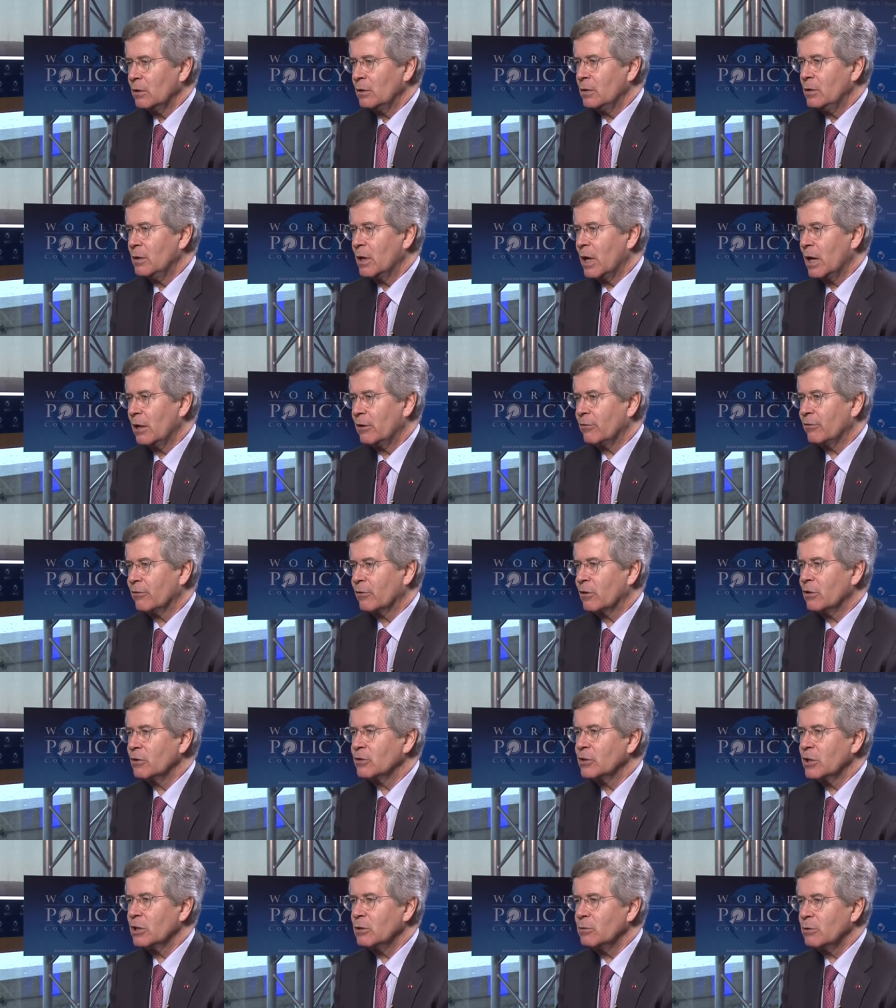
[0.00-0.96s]
You have
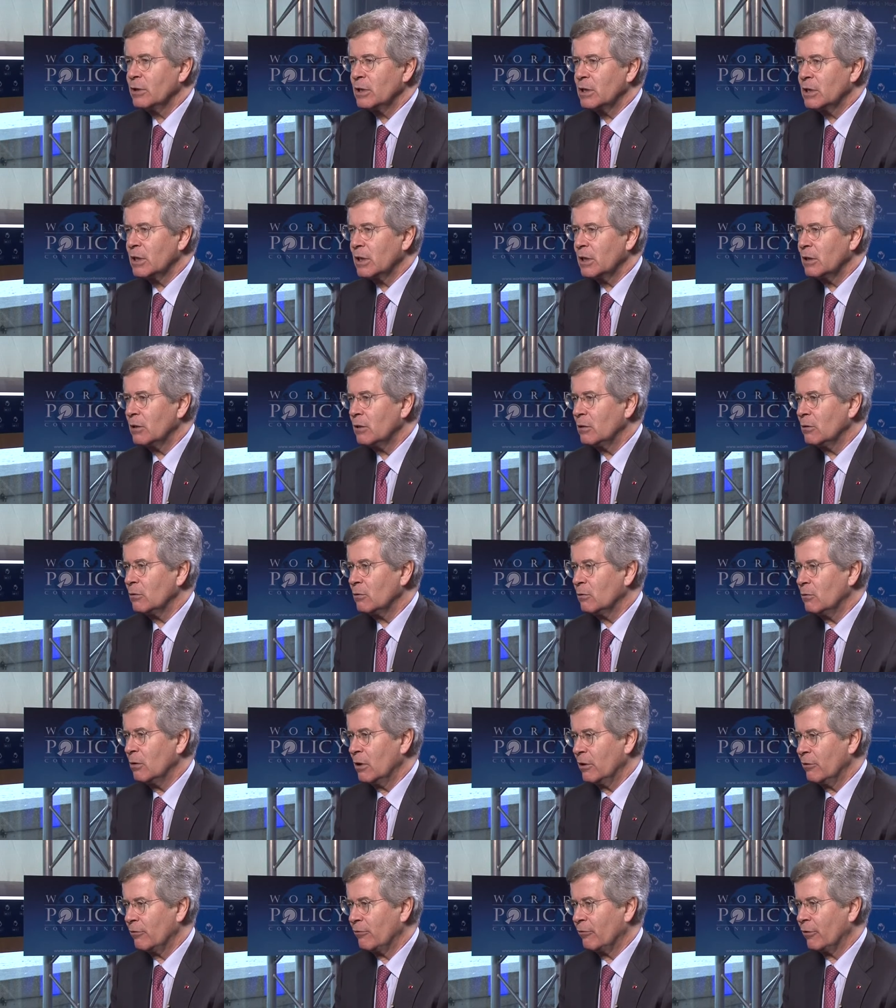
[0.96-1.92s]
continuity
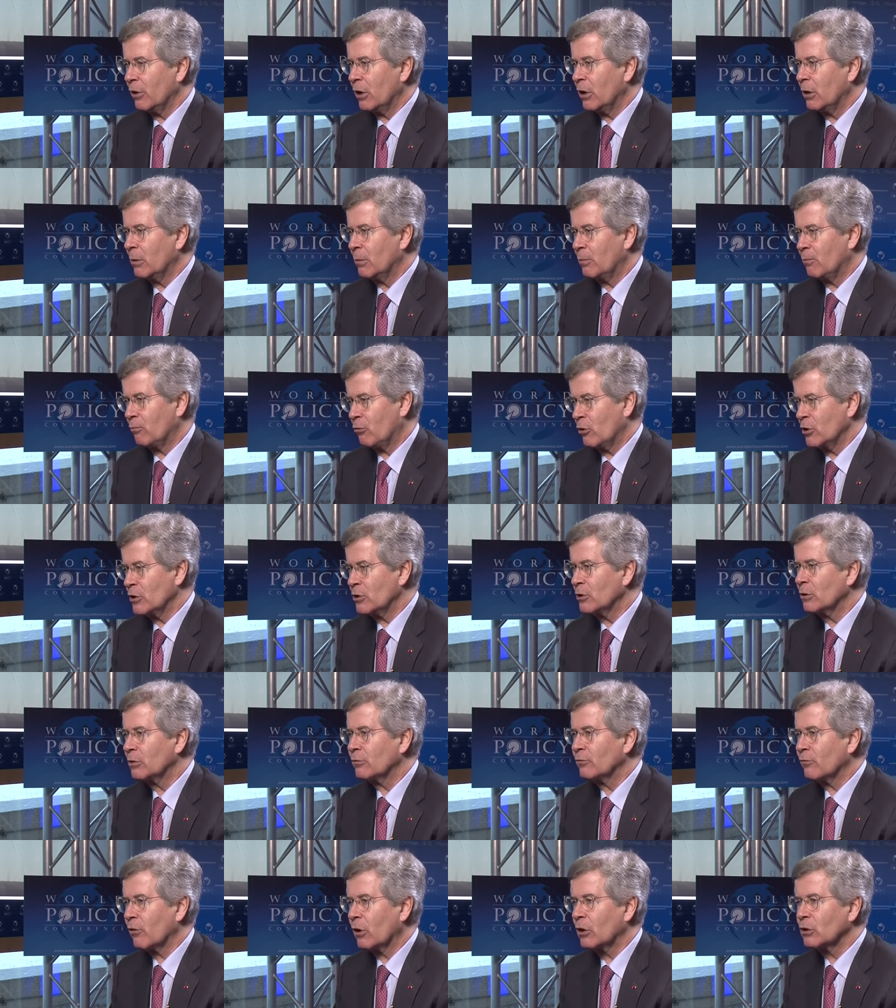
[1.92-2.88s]
with uh,
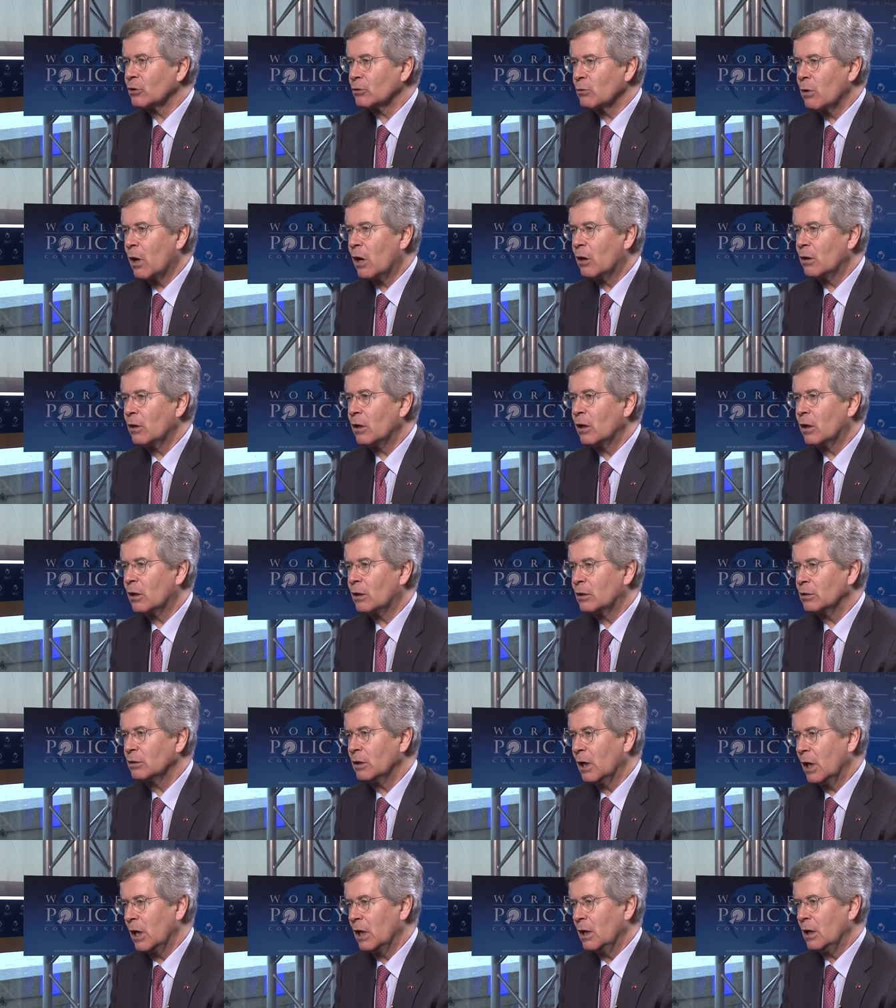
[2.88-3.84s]
President François
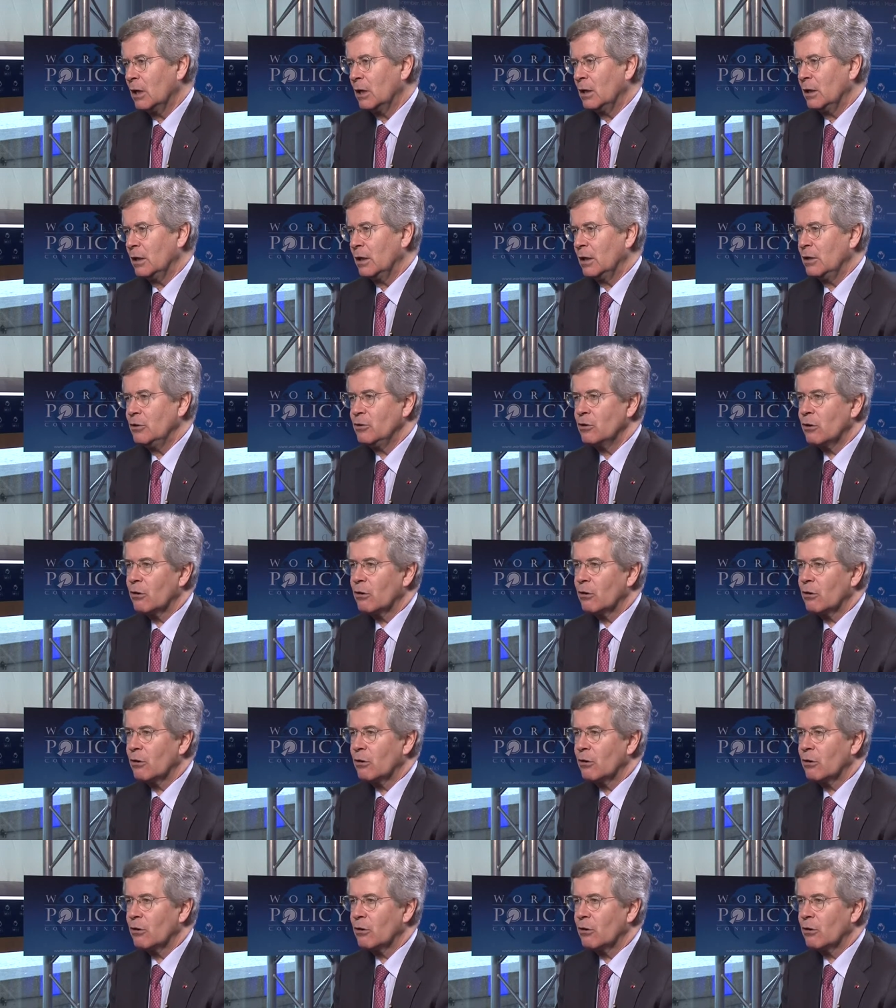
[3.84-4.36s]
Hollande in